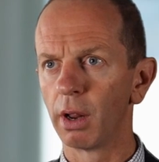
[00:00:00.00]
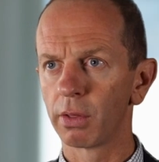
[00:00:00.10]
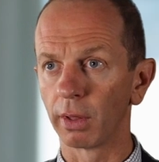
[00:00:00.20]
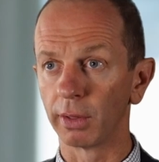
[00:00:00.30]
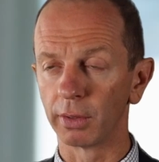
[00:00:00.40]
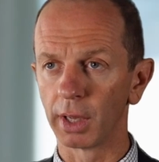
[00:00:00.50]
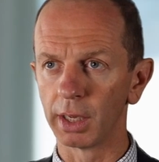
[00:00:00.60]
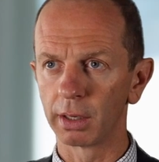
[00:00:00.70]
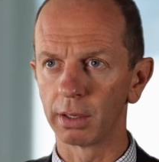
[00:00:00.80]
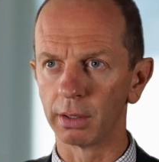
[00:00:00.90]
so that
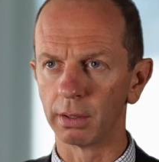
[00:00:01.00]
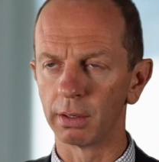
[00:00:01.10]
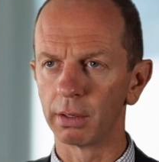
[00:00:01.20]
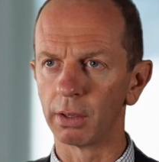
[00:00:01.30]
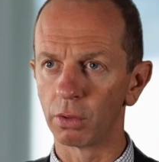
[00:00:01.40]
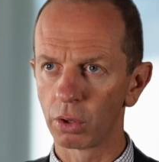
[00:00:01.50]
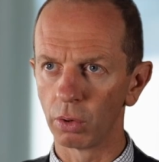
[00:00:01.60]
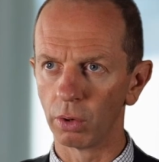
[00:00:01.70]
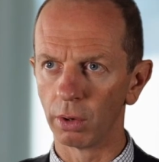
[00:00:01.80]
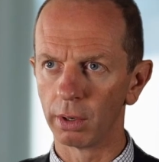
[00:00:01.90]
they can
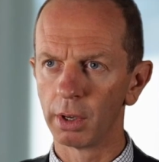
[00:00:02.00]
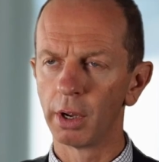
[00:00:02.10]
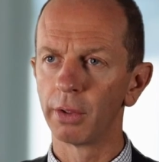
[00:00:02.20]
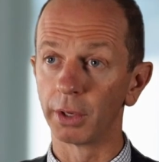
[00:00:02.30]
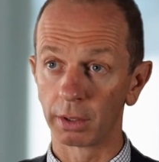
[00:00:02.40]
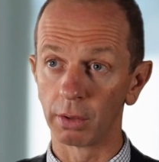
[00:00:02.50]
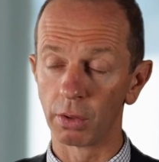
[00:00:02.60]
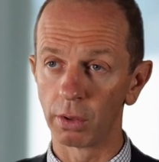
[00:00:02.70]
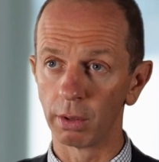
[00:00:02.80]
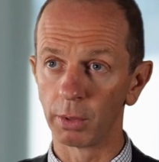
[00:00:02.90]
ensure that
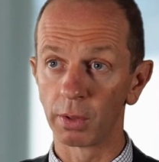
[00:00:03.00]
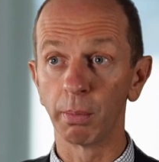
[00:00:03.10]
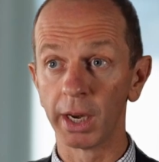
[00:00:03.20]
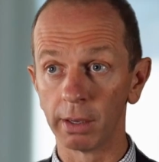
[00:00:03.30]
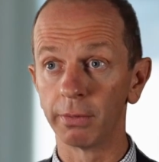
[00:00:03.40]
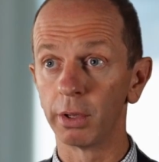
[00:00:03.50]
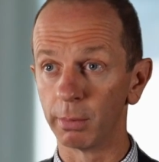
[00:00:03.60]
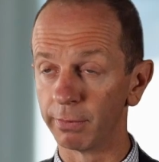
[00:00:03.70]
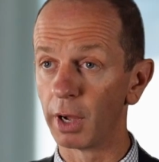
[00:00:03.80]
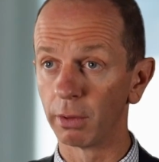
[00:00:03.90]
consumers, many of whom
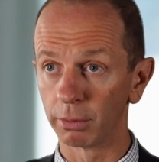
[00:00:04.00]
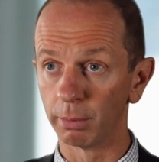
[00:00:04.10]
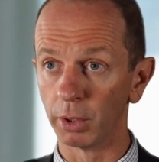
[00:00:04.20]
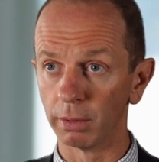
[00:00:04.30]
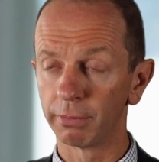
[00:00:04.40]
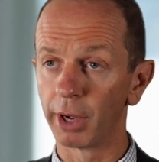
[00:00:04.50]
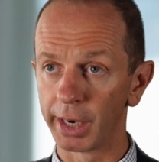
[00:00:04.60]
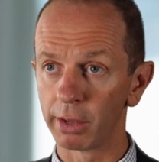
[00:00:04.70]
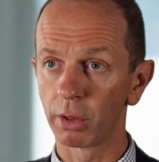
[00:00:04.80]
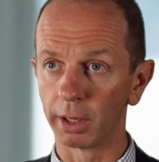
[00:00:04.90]
are vulnerable,
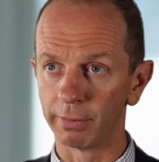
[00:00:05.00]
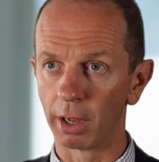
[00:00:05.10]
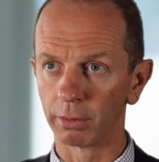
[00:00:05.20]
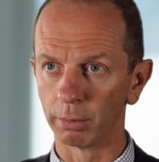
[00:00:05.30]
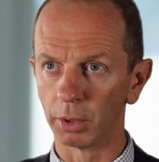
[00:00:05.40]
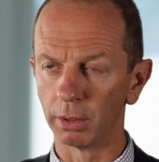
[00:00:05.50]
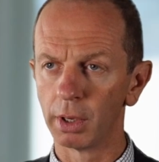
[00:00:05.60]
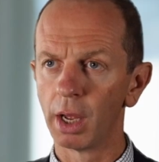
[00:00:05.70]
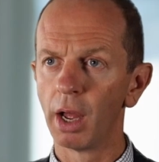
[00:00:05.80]
financially vulnerable,